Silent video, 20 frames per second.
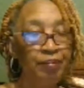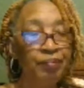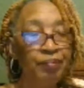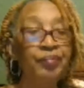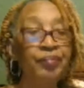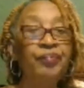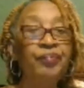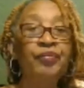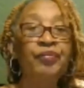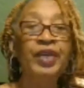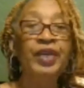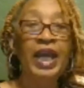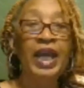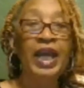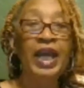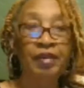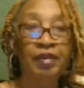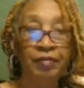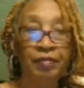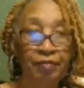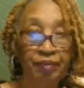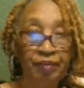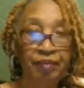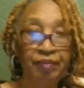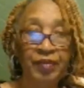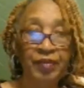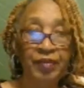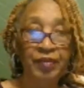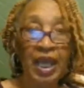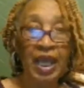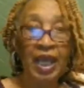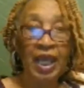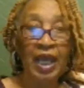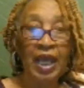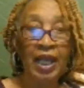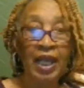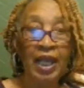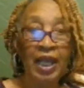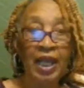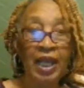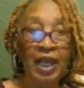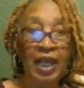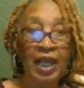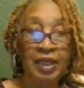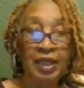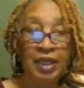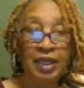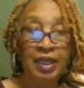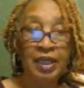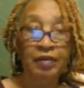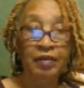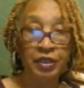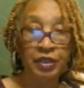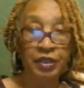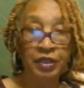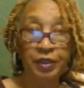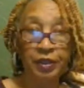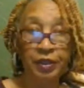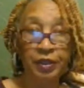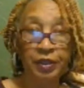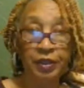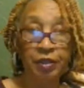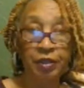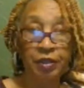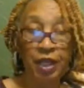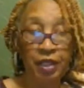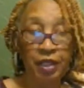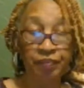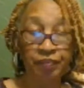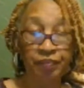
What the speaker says: We have antique furniture. Okay.